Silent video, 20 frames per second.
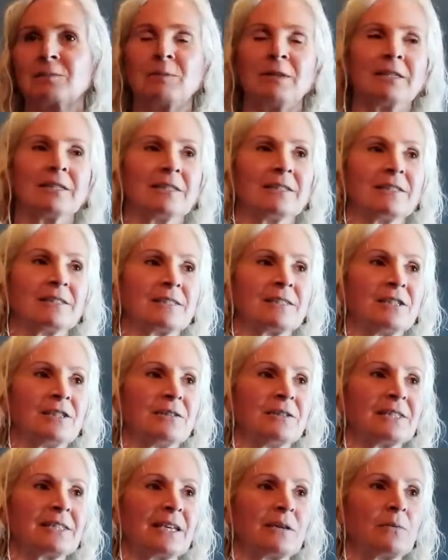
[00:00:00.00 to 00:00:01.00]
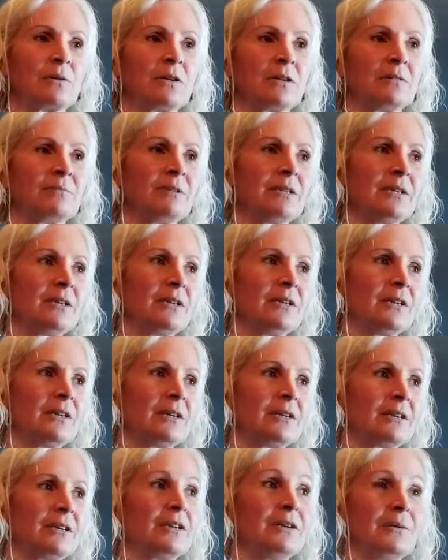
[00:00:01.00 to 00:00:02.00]
because it's like, well,
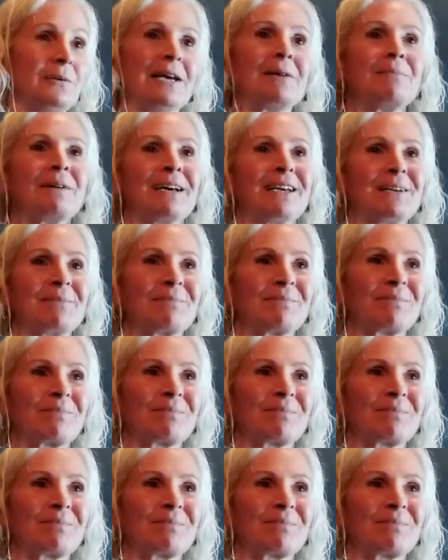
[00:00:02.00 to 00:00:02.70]
who am I?